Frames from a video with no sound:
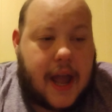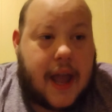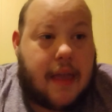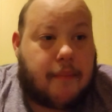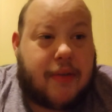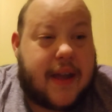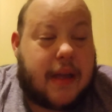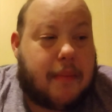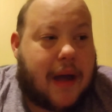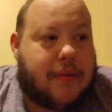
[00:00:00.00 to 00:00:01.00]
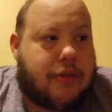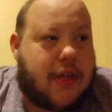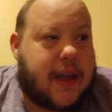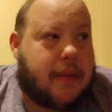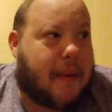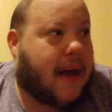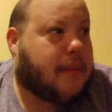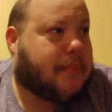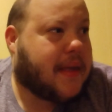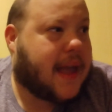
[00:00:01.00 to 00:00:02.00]
and I'm thinking about it and thinking
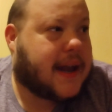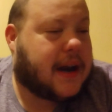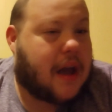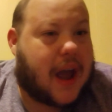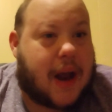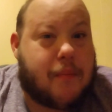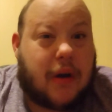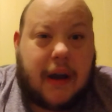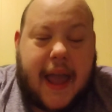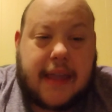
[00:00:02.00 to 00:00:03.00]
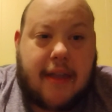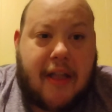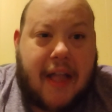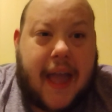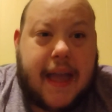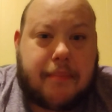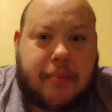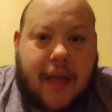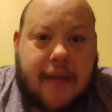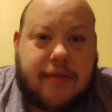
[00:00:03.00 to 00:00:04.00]
about it, but and I really hate to say
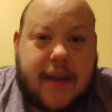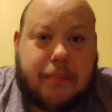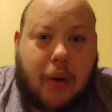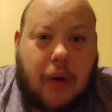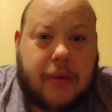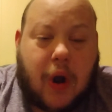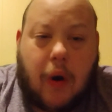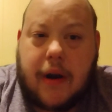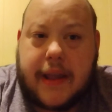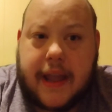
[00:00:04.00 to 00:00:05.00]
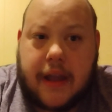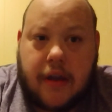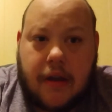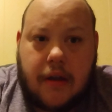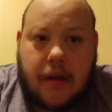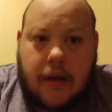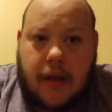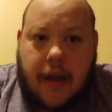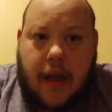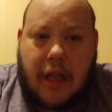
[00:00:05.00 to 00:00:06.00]
it, but I think Paul McCartney
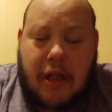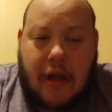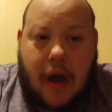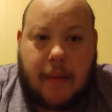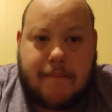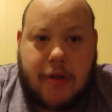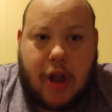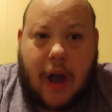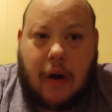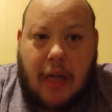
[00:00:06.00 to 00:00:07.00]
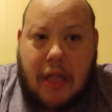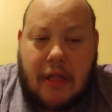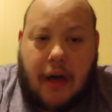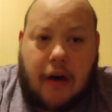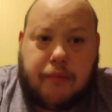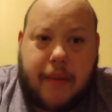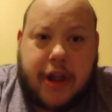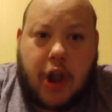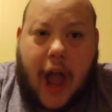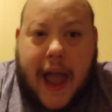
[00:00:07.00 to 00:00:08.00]
is um jealous of
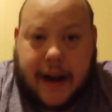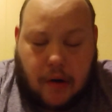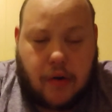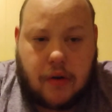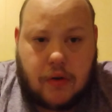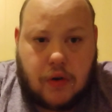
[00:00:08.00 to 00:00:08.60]
Mick Jagger.